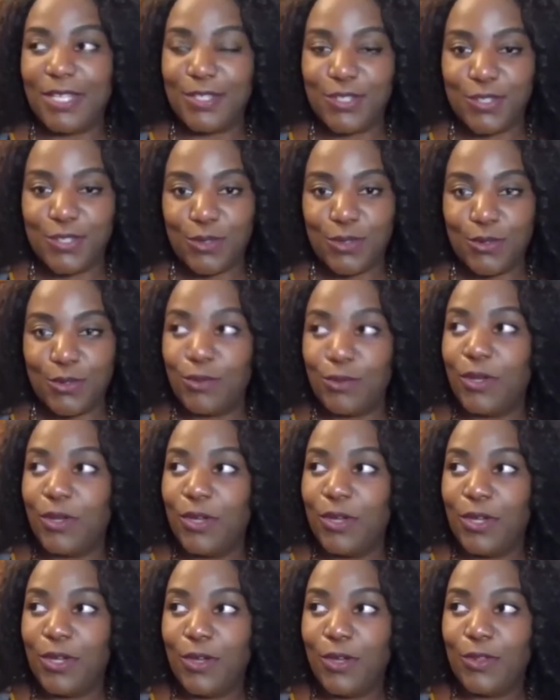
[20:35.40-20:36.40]
to
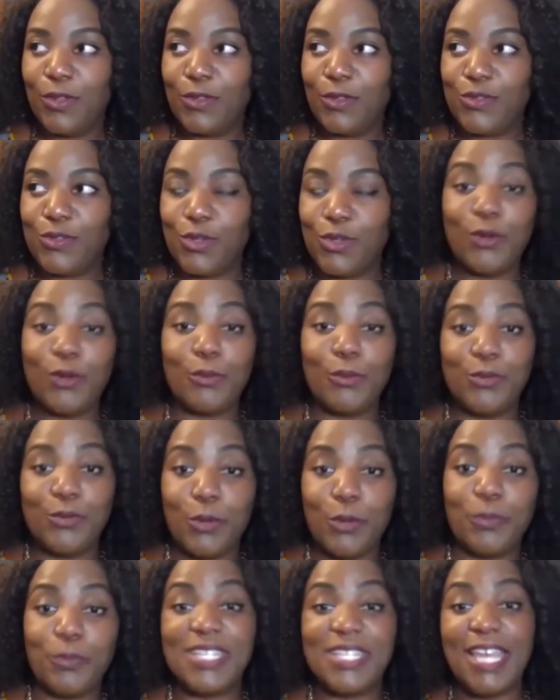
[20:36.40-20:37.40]
your
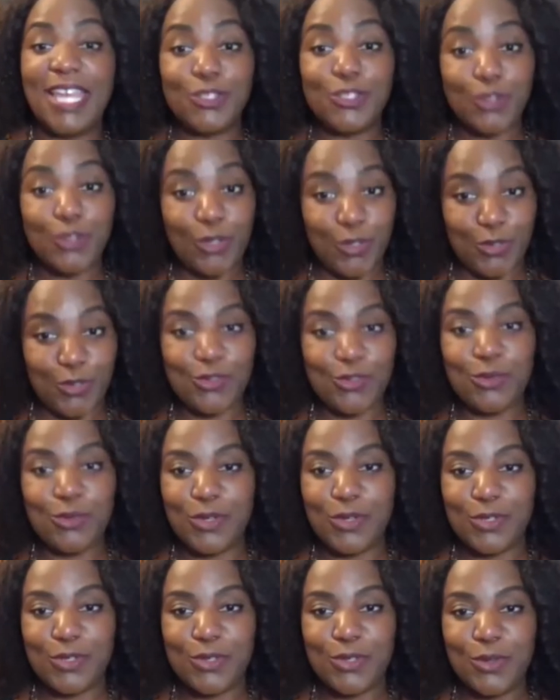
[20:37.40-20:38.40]
potential
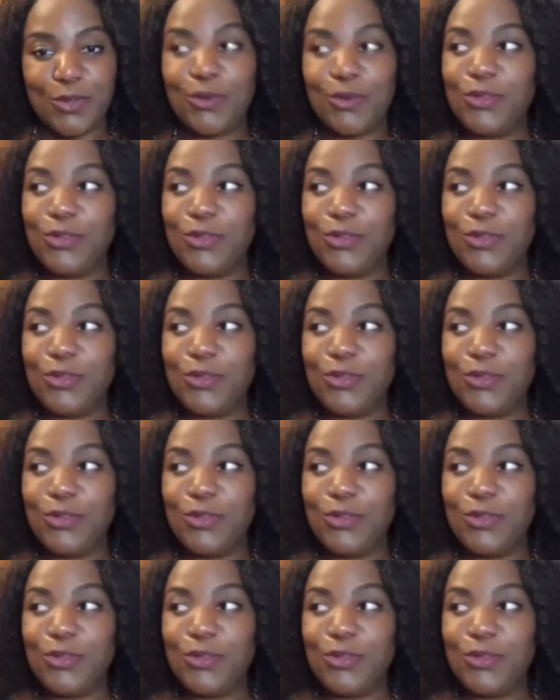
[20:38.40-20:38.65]
consumers who you